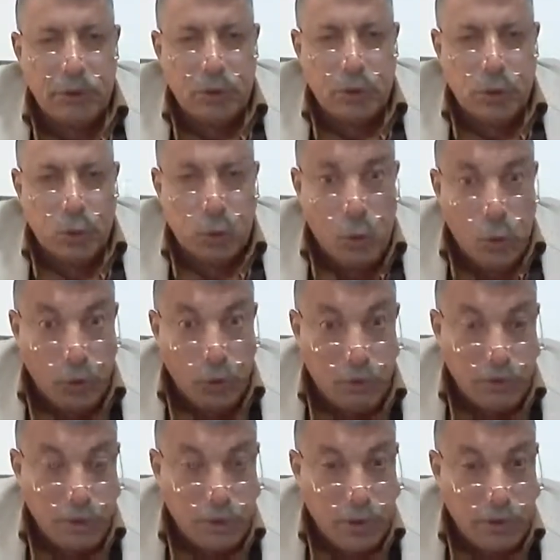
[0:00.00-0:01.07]
your
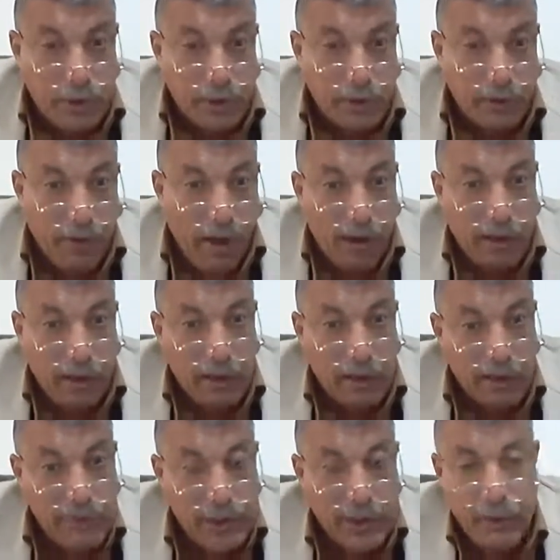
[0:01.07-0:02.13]
worldview as an Iraqi
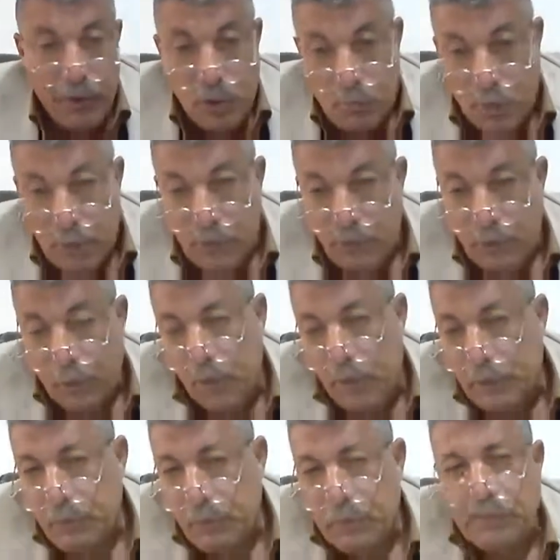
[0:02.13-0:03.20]
living in this part of the
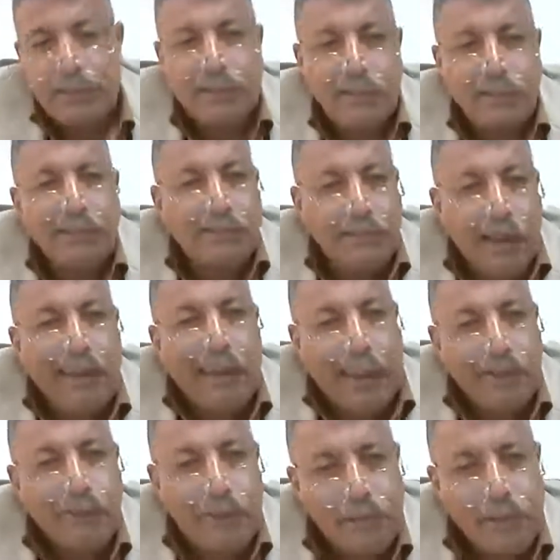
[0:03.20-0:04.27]
world
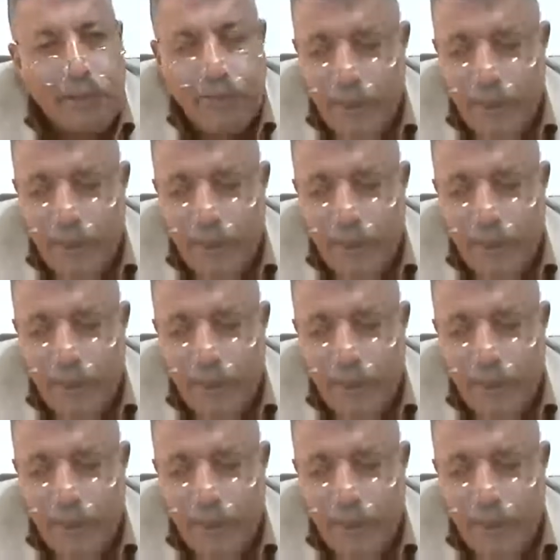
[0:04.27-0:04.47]
will be